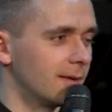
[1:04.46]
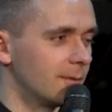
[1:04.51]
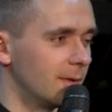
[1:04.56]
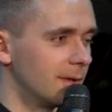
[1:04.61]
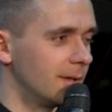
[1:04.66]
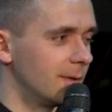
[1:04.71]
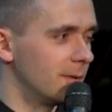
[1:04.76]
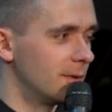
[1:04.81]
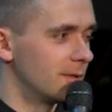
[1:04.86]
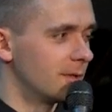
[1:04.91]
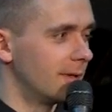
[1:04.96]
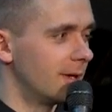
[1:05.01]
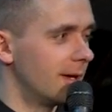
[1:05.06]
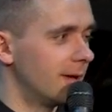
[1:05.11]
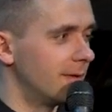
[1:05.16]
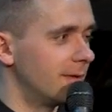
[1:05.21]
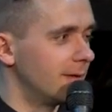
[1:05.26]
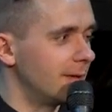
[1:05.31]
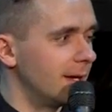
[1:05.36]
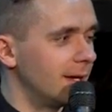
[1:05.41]
whether we should
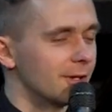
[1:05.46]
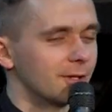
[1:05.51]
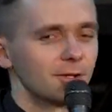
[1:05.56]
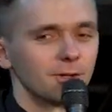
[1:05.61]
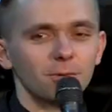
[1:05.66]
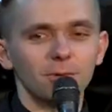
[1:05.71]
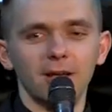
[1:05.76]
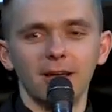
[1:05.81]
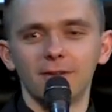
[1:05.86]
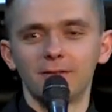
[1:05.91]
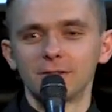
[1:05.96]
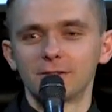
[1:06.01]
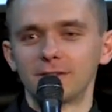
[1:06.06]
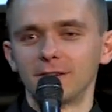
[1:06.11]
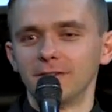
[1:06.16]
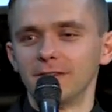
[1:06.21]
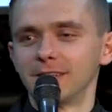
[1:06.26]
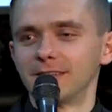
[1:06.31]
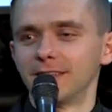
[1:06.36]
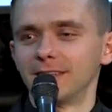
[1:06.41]
have. Should we have a
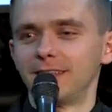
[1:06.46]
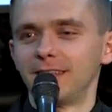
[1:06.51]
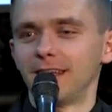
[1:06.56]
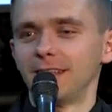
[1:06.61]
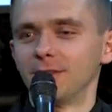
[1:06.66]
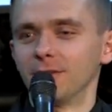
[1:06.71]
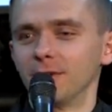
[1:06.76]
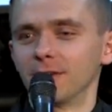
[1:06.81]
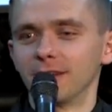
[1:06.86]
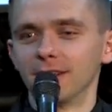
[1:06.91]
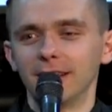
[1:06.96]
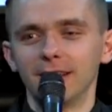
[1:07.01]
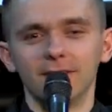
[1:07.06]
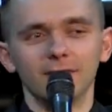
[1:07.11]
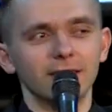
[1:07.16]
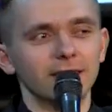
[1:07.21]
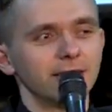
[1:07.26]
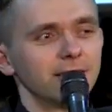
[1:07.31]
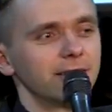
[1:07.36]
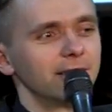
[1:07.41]
service at 10 or
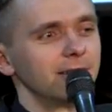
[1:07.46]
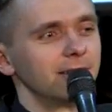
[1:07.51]
11?